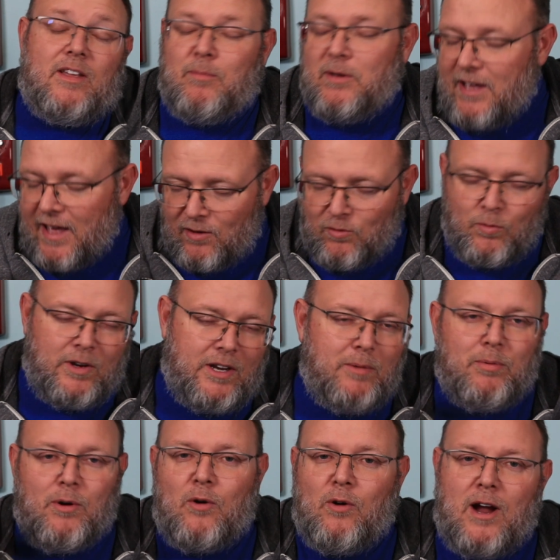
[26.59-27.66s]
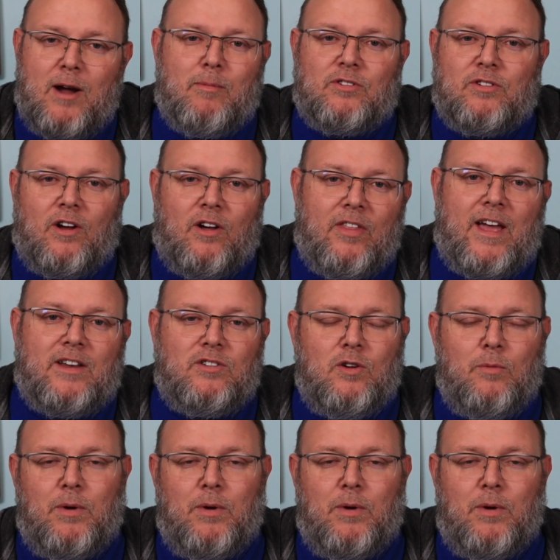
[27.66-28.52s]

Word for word: But yes, we need programmers and all that too.